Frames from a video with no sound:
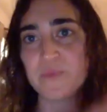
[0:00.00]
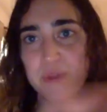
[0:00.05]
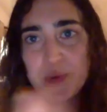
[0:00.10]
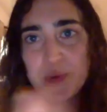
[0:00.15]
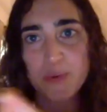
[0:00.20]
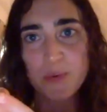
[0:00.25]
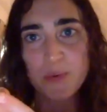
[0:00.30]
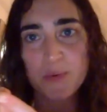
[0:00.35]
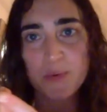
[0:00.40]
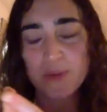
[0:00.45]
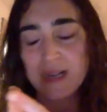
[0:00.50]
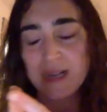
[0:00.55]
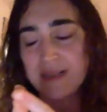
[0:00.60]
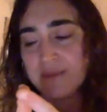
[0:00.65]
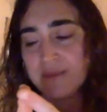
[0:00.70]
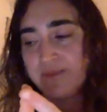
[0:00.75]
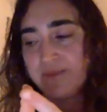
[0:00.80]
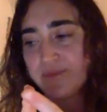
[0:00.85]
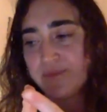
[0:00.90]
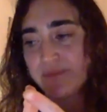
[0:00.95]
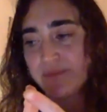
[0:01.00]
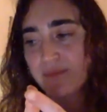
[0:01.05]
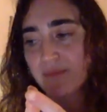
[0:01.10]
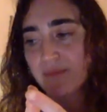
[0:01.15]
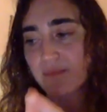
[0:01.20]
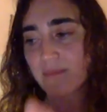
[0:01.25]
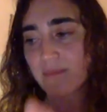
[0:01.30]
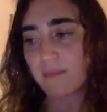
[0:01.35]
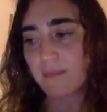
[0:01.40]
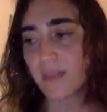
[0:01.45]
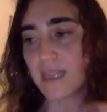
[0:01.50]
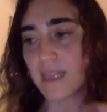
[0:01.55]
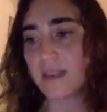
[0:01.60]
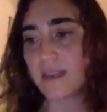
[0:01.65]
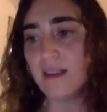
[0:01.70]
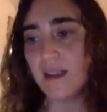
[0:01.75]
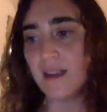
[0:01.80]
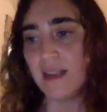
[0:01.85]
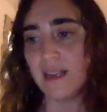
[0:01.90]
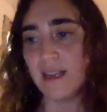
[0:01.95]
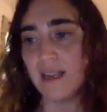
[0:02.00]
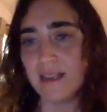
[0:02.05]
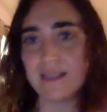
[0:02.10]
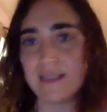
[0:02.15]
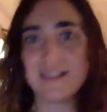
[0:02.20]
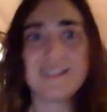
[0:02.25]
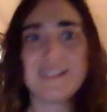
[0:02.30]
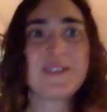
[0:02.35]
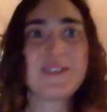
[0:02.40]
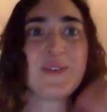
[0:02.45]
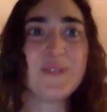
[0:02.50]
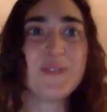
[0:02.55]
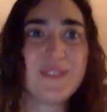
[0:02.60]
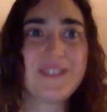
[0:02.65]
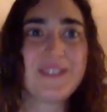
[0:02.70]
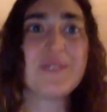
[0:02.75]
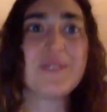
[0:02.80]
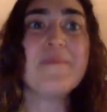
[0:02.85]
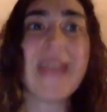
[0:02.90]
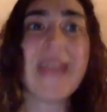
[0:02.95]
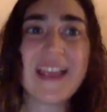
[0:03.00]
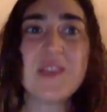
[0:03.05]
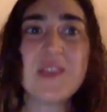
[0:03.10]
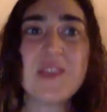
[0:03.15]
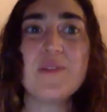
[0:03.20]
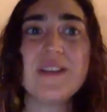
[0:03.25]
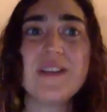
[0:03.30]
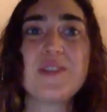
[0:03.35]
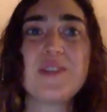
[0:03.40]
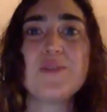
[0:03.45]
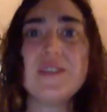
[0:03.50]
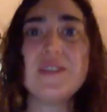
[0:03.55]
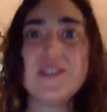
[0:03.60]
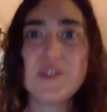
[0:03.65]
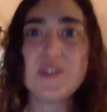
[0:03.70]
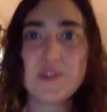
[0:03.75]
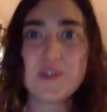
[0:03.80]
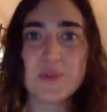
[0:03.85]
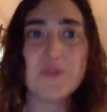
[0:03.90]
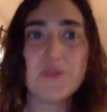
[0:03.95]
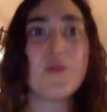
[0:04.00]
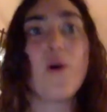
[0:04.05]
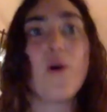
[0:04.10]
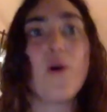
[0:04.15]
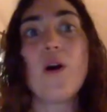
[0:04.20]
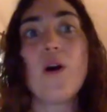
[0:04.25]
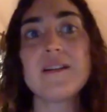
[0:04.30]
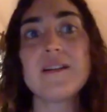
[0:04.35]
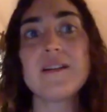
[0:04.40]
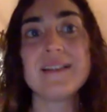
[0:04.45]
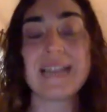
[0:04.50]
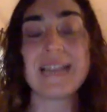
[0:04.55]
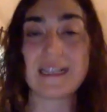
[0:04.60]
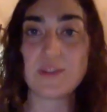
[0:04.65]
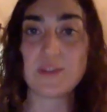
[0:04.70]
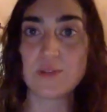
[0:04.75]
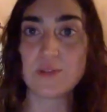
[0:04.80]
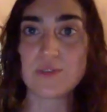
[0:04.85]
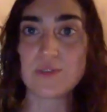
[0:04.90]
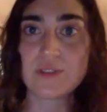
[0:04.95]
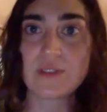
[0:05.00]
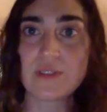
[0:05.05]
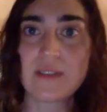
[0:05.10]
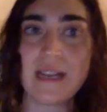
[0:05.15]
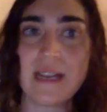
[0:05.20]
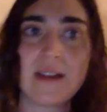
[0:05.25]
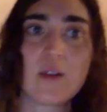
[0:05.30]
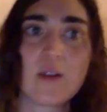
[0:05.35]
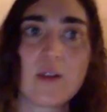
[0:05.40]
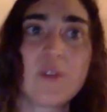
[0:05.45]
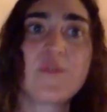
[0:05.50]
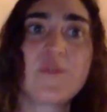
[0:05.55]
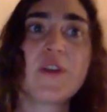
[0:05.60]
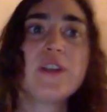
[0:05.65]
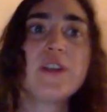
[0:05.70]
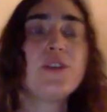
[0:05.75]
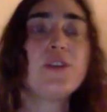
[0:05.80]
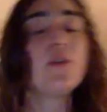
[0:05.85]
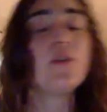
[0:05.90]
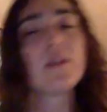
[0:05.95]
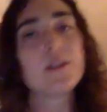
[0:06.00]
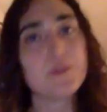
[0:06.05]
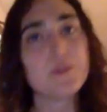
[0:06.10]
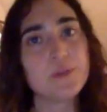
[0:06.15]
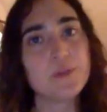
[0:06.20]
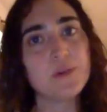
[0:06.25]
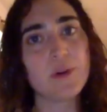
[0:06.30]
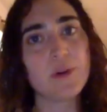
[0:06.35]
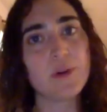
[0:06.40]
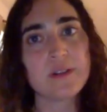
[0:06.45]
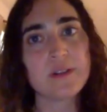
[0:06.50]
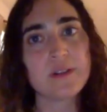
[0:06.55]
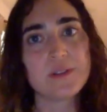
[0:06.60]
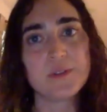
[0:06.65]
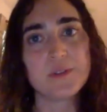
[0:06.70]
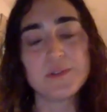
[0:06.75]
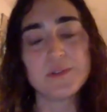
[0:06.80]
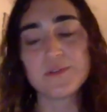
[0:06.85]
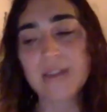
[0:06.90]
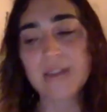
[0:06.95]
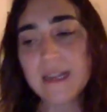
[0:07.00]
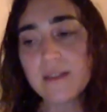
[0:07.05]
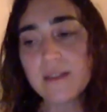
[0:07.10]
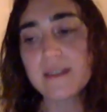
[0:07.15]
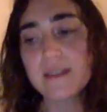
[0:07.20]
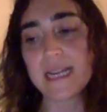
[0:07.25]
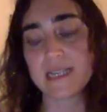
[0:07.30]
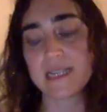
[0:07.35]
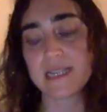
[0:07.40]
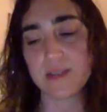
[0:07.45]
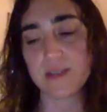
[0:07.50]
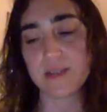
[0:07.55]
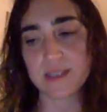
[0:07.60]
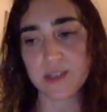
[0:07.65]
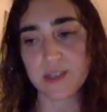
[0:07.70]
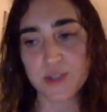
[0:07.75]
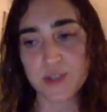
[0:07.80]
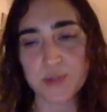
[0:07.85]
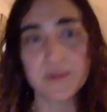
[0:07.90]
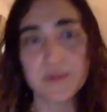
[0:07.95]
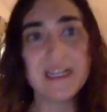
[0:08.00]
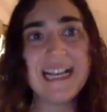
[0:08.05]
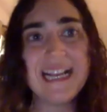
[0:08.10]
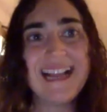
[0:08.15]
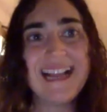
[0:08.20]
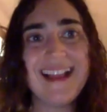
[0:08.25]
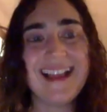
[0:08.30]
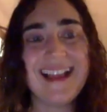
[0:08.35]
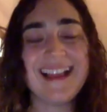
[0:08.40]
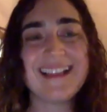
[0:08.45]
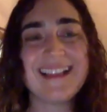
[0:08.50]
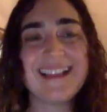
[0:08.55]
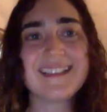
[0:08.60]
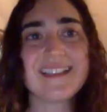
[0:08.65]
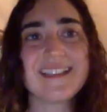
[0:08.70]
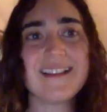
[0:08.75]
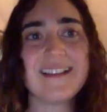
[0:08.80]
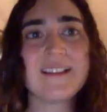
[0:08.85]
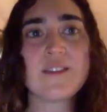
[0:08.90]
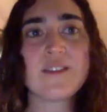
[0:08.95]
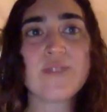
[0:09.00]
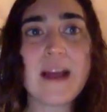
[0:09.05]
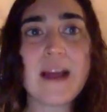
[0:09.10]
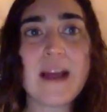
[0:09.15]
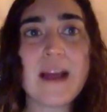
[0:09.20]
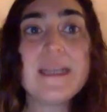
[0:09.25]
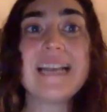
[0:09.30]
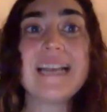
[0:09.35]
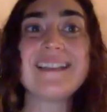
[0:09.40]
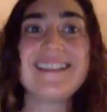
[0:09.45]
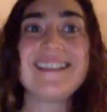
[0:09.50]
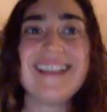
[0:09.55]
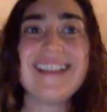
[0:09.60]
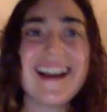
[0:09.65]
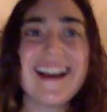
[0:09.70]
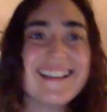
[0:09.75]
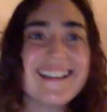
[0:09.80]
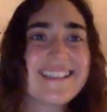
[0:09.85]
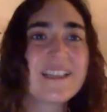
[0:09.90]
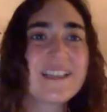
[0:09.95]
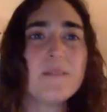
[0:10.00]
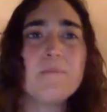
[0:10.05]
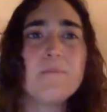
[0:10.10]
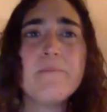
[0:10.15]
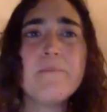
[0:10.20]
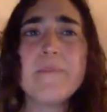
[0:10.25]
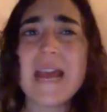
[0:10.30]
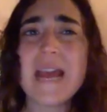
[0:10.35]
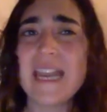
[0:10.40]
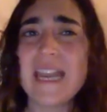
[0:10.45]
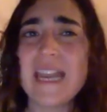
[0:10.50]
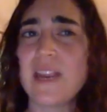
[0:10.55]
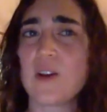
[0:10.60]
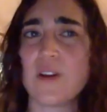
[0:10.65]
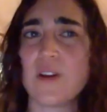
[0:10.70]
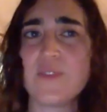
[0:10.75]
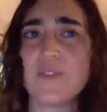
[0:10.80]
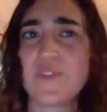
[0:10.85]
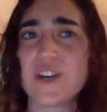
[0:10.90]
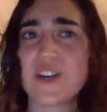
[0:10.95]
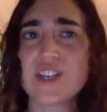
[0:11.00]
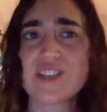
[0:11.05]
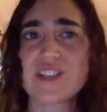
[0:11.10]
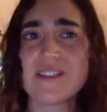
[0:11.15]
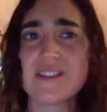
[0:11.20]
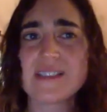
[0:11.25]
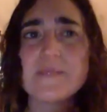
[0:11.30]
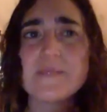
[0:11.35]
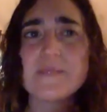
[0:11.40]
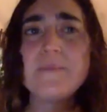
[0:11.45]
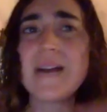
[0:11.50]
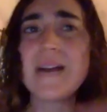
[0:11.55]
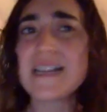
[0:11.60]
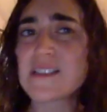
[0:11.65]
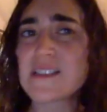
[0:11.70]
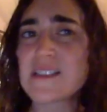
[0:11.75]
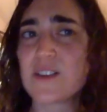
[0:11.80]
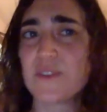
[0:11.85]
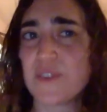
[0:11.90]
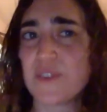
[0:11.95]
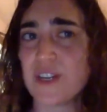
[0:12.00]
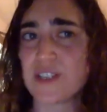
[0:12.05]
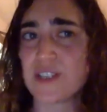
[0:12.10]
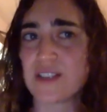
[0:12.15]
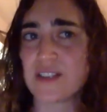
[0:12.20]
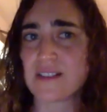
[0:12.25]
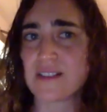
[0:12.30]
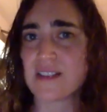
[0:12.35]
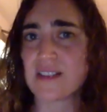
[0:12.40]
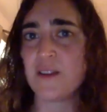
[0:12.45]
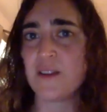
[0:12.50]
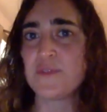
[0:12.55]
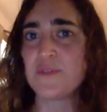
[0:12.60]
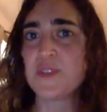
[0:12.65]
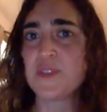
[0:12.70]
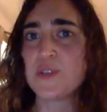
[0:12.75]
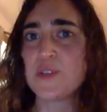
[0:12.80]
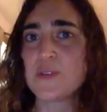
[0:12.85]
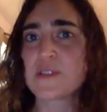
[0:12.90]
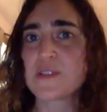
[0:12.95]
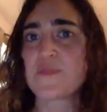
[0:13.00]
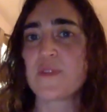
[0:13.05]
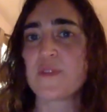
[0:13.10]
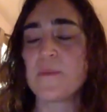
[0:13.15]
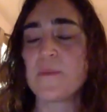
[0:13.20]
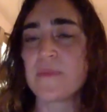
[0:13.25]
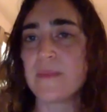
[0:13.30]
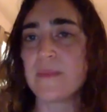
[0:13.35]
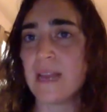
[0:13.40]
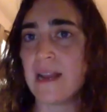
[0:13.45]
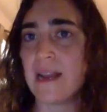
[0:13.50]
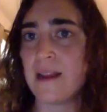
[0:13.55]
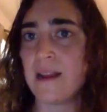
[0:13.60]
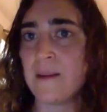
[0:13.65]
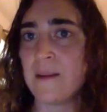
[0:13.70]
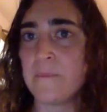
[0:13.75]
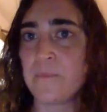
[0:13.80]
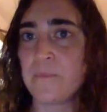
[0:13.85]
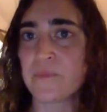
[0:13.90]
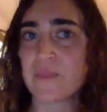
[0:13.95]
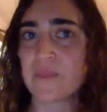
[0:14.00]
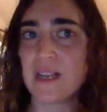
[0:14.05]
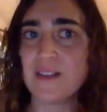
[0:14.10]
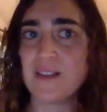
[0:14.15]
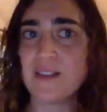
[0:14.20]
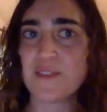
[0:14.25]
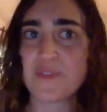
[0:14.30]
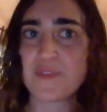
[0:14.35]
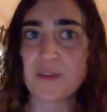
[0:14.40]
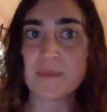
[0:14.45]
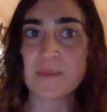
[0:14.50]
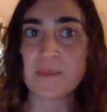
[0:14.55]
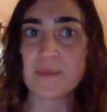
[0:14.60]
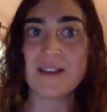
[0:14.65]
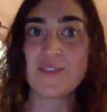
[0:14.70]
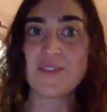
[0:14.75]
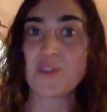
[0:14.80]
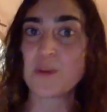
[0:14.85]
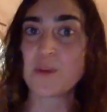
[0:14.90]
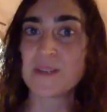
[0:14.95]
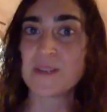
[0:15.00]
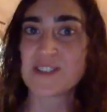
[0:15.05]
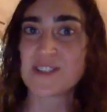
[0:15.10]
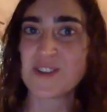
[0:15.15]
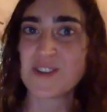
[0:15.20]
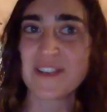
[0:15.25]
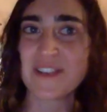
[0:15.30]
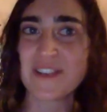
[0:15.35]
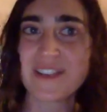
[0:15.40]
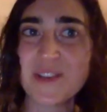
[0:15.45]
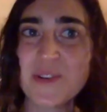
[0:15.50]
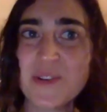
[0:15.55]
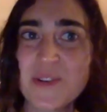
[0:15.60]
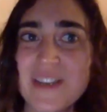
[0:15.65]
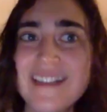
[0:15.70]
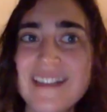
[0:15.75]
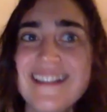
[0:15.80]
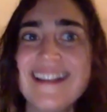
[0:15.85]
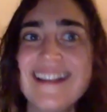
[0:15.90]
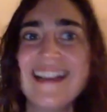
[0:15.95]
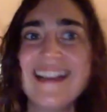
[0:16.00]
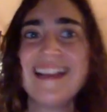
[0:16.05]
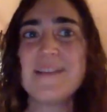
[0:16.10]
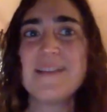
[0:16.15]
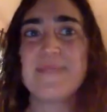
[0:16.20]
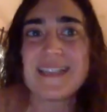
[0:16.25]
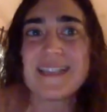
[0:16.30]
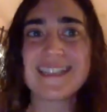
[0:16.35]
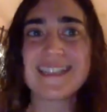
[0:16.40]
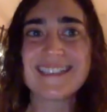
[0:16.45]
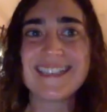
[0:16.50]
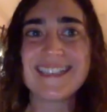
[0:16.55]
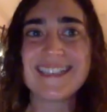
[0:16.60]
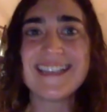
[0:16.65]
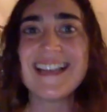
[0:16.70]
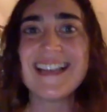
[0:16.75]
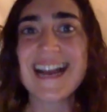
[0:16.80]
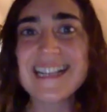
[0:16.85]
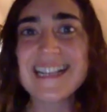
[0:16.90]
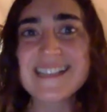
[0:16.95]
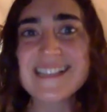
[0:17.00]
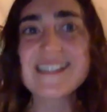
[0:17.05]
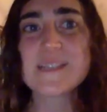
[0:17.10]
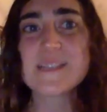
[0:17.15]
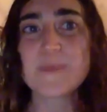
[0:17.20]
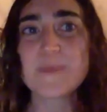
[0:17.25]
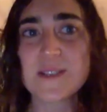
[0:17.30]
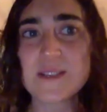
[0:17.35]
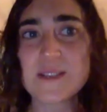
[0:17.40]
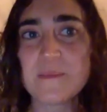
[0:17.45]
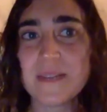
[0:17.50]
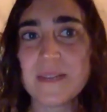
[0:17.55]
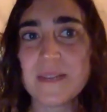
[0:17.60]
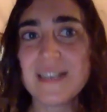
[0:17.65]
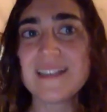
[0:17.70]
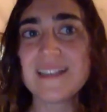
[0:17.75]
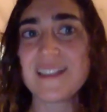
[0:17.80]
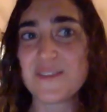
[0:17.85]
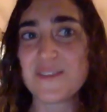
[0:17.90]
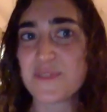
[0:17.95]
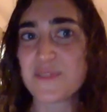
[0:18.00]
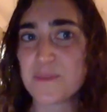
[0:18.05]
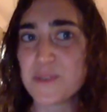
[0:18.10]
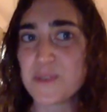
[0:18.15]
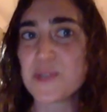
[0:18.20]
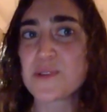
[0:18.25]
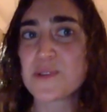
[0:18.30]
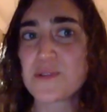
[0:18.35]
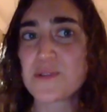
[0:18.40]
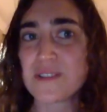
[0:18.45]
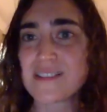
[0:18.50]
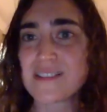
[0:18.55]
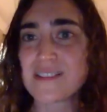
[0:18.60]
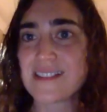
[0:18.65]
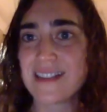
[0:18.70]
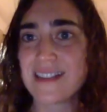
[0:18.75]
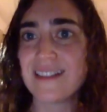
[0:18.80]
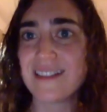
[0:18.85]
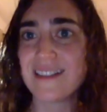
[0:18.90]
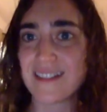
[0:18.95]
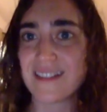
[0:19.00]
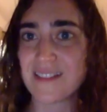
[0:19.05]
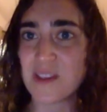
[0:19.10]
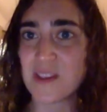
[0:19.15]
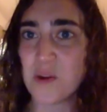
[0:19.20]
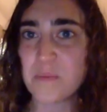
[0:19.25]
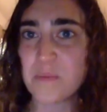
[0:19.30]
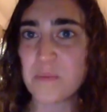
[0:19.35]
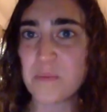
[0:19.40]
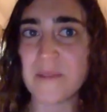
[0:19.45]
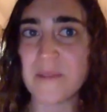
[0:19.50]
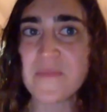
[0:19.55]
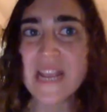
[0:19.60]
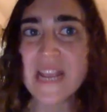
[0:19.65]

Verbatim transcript: to um, to to make you into a Jew or like to uh, convert you or to or to recognize you as a Jew. And the rabbinic does many conversions, mass conversions of Jews from um, from the former Soviet Union, but it denies this possibility from Jews who are still in Ethiopia.